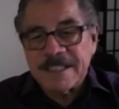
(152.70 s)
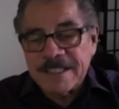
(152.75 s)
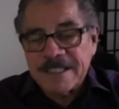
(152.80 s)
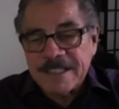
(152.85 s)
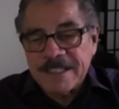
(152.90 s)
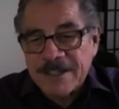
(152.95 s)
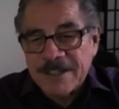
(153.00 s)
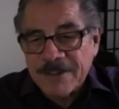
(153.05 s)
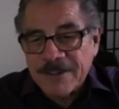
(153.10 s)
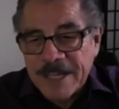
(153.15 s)

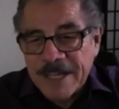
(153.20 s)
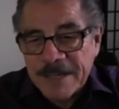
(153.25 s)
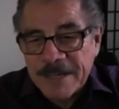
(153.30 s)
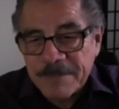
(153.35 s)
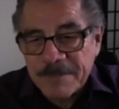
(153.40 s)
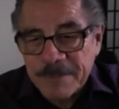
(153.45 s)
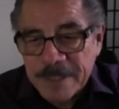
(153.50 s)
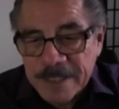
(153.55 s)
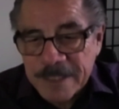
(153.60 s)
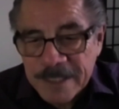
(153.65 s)
and all
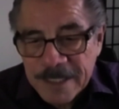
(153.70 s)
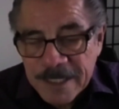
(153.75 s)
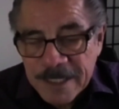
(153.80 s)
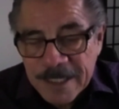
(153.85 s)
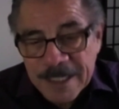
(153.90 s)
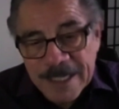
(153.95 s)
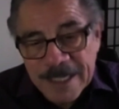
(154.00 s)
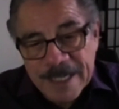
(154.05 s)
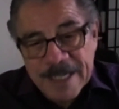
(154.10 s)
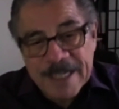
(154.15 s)
that, but
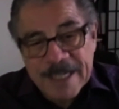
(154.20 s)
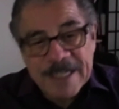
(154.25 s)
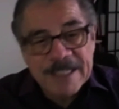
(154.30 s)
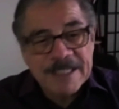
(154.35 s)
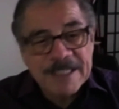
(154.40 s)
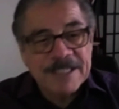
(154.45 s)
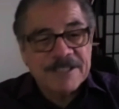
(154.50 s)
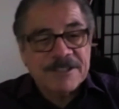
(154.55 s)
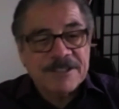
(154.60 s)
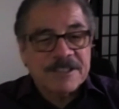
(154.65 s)
yeah,
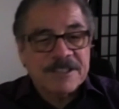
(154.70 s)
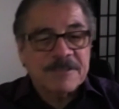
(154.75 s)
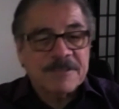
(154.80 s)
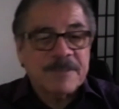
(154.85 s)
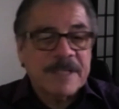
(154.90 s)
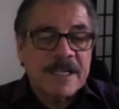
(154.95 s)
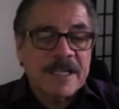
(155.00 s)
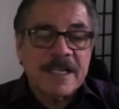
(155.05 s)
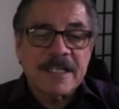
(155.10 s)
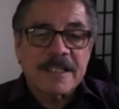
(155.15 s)
you can
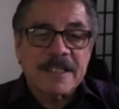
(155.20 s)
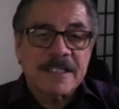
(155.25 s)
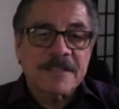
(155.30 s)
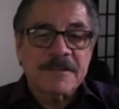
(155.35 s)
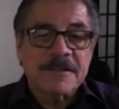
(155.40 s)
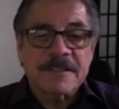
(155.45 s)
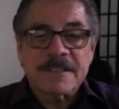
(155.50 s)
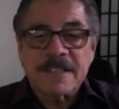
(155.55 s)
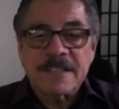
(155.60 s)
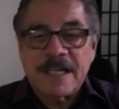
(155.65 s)
beat
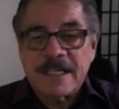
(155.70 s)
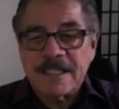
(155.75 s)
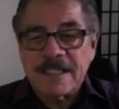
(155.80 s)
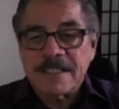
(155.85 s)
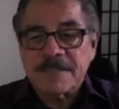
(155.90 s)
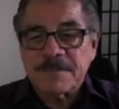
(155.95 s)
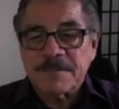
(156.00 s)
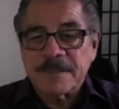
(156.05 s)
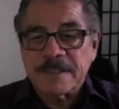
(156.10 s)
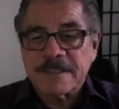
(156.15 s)
anything,
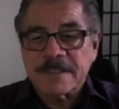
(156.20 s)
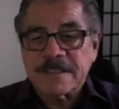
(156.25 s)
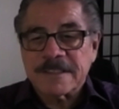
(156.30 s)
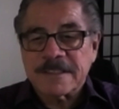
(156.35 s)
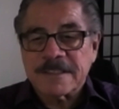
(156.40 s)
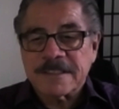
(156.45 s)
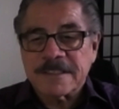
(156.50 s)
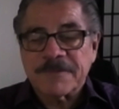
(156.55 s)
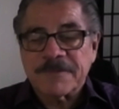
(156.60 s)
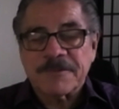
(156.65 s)
Adish, but
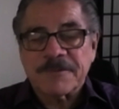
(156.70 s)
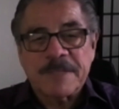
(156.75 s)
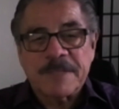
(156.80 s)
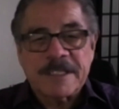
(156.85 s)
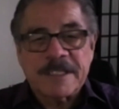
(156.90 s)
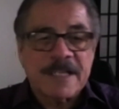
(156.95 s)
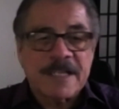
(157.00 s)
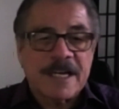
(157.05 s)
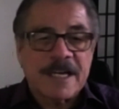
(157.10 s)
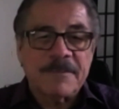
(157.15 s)
it's tough to
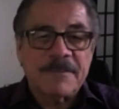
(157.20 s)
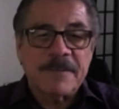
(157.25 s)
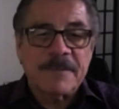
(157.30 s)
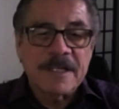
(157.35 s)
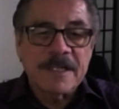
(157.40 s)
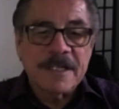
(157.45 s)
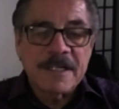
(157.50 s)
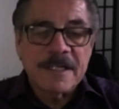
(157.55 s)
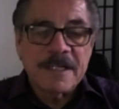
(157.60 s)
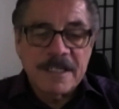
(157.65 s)
beat time,
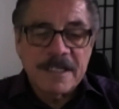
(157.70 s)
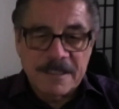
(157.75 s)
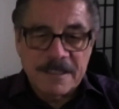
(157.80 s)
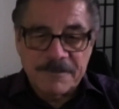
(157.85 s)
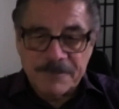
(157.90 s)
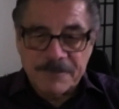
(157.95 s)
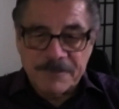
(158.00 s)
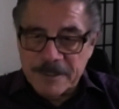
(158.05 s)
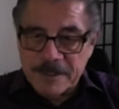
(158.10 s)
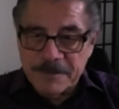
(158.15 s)

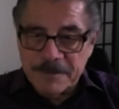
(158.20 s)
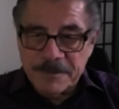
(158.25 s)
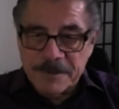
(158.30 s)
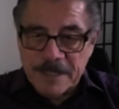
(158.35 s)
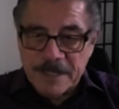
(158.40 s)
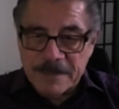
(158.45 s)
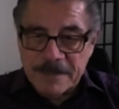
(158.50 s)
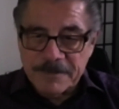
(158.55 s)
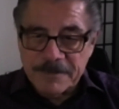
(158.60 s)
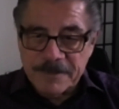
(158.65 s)
and for him to
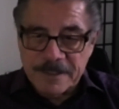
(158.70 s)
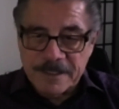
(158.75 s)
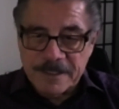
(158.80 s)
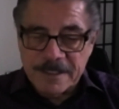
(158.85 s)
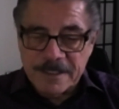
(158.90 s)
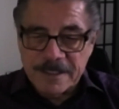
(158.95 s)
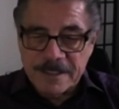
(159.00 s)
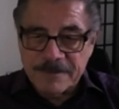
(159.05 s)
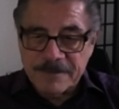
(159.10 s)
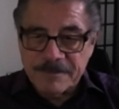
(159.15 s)
have
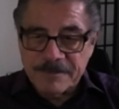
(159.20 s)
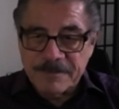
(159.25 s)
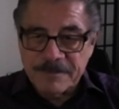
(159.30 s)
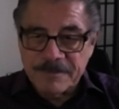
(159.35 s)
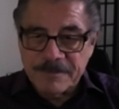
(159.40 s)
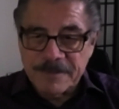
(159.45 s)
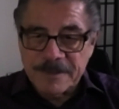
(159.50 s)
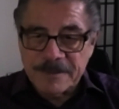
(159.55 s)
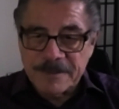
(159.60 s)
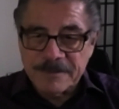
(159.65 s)
the
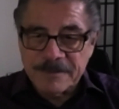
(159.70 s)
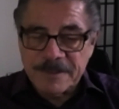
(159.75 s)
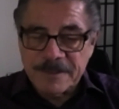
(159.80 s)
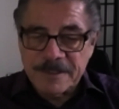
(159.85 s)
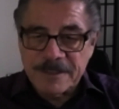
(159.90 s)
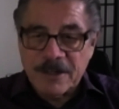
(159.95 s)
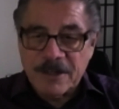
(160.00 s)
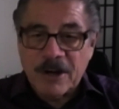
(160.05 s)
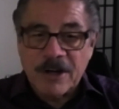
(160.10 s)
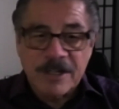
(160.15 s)

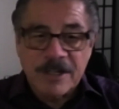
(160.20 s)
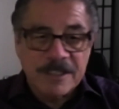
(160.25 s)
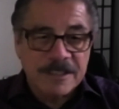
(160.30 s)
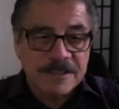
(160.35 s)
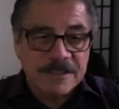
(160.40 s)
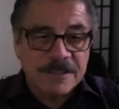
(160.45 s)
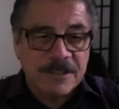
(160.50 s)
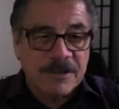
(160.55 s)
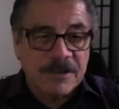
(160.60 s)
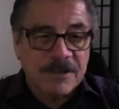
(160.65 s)
heart and the
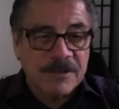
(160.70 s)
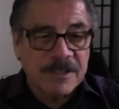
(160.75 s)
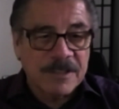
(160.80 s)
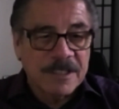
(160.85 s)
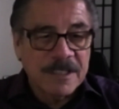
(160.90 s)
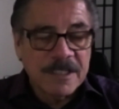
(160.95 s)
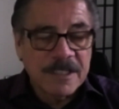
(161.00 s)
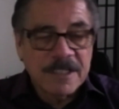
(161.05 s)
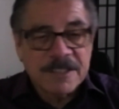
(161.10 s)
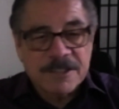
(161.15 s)
soul
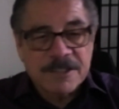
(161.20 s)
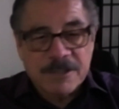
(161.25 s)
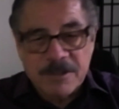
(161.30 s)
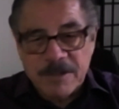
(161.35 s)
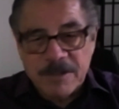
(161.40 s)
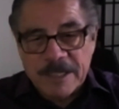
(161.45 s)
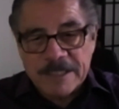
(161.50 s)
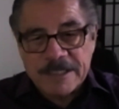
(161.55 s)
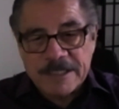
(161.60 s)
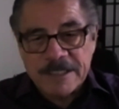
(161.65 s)
to
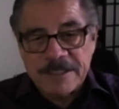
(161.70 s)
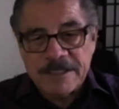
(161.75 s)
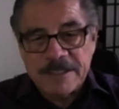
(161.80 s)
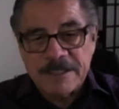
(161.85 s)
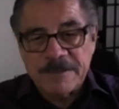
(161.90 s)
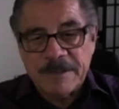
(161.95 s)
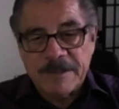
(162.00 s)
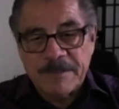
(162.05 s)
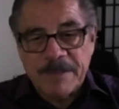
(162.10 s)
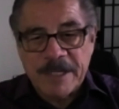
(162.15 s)
go out there
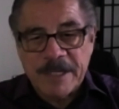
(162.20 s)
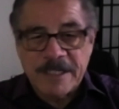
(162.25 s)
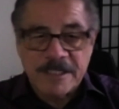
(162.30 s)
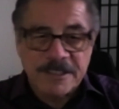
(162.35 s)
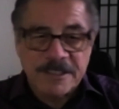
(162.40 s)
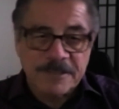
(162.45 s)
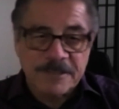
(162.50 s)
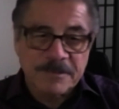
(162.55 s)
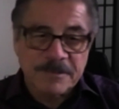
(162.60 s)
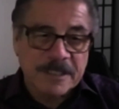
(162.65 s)
and
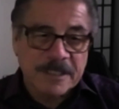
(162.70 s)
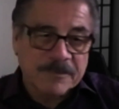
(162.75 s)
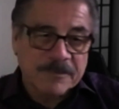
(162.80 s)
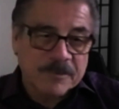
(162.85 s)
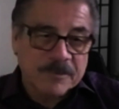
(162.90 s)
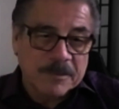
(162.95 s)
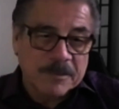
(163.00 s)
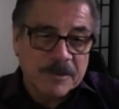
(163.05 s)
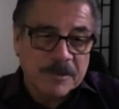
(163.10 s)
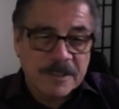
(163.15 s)
replenish himself
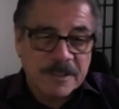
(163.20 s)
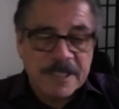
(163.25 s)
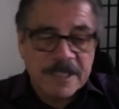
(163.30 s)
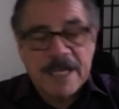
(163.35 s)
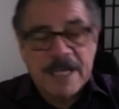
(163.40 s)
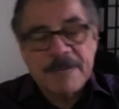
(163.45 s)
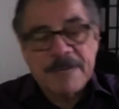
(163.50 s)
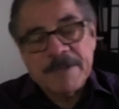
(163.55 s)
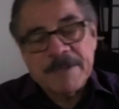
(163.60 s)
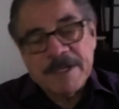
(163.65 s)
one more
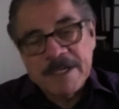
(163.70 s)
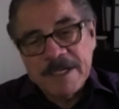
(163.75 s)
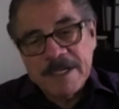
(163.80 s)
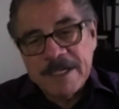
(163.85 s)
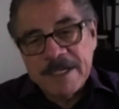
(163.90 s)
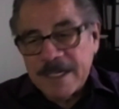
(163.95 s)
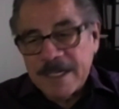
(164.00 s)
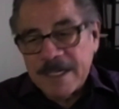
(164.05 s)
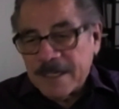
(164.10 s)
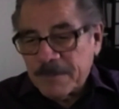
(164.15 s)
time,
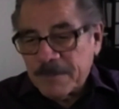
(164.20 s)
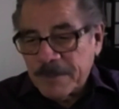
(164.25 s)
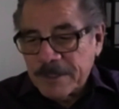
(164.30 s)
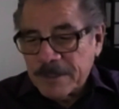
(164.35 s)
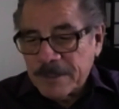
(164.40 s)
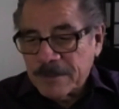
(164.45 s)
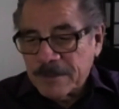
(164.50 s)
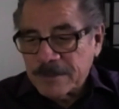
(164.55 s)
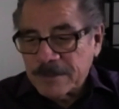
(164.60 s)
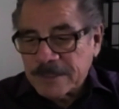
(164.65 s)
win
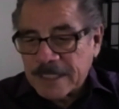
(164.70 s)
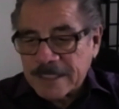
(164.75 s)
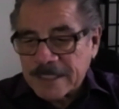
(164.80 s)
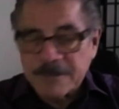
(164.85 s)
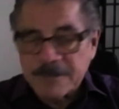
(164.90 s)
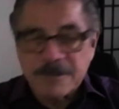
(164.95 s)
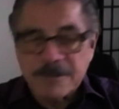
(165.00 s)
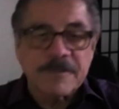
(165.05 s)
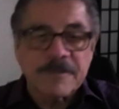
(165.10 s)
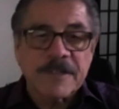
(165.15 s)
or lose, I thought
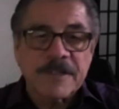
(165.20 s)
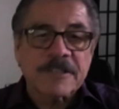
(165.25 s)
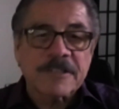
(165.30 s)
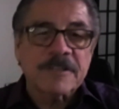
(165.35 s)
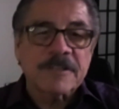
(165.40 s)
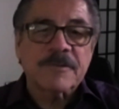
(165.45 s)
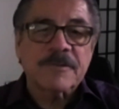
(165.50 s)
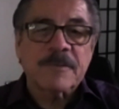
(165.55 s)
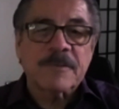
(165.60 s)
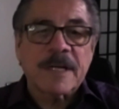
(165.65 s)
it was a
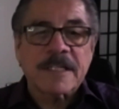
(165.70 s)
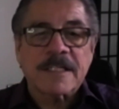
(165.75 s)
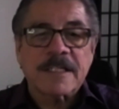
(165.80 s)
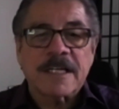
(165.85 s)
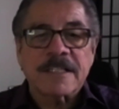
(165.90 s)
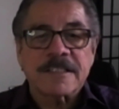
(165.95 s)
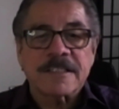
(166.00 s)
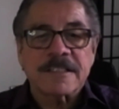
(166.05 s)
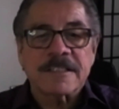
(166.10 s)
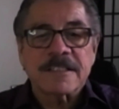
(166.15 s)
victory for Mike
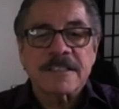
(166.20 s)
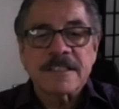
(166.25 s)
Tyson.